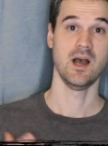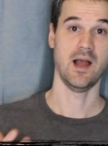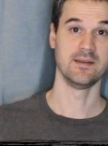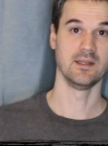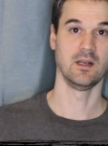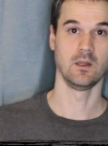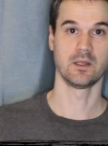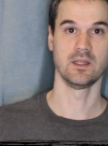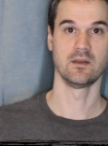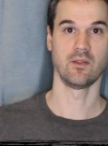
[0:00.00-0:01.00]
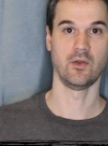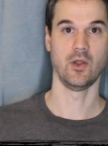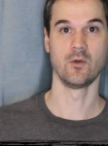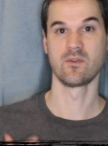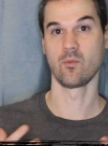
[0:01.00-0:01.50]
I did look into the
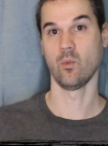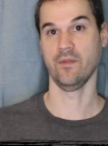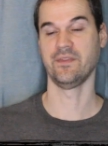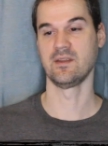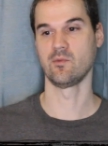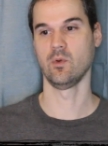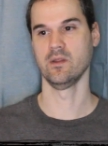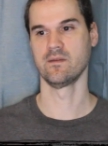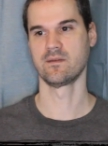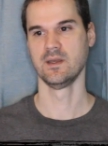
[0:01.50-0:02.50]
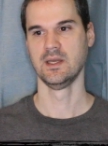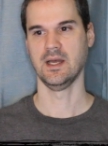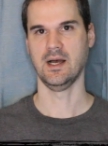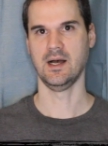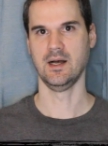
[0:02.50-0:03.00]
notes what these ones
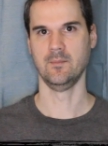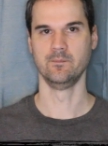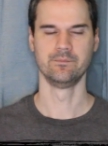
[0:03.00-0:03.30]
have